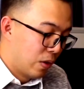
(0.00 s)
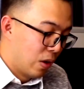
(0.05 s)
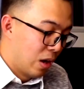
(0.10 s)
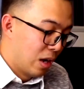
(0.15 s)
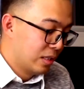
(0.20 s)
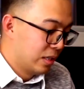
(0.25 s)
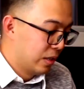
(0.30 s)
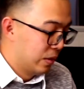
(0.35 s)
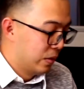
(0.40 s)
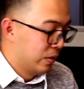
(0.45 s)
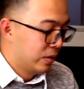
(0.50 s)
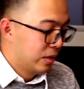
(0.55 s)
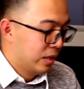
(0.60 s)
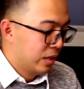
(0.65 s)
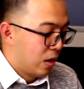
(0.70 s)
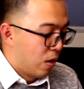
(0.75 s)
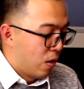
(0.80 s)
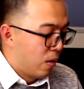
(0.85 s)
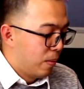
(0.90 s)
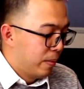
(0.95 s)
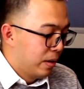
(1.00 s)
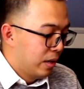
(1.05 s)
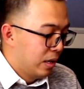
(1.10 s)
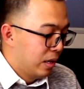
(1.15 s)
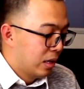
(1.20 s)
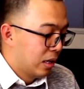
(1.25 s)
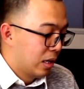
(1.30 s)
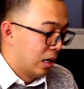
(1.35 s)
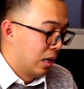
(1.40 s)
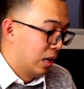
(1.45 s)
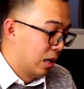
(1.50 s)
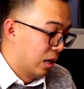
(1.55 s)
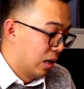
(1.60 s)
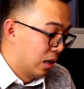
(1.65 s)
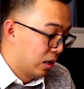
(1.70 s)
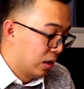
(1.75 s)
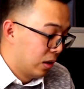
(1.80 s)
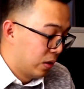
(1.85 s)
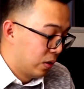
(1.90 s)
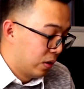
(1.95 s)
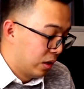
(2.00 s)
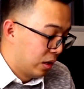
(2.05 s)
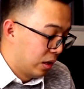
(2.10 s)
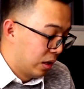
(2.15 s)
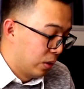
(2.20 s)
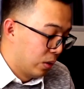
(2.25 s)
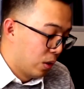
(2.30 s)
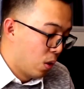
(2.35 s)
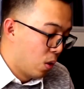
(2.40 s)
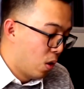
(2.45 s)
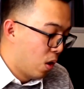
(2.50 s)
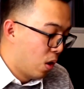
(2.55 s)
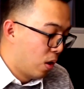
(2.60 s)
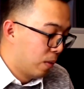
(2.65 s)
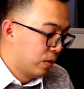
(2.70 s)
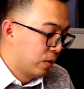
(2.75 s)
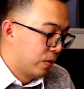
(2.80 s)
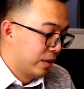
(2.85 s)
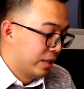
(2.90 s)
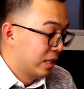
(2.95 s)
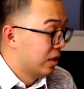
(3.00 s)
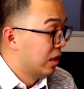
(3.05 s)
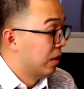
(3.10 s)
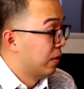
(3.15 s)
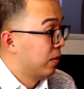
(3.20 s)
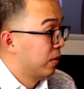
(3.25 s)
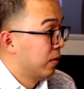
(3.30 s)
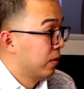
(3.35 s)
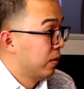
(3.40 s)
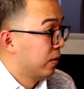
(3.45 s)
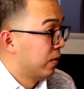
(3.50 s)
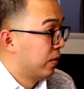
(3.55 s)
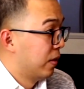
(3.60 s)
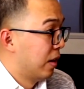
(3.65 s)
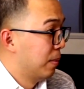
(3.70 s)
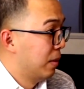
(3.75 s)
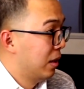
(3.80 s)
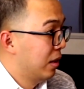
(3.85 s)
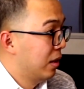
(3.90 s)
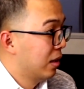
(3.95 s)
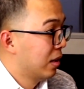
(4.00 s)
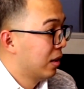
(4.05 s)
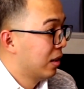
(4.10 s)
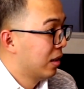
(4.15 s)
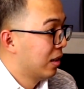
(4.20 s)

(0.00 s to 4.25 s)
For active duty army, can you go home to visit the family?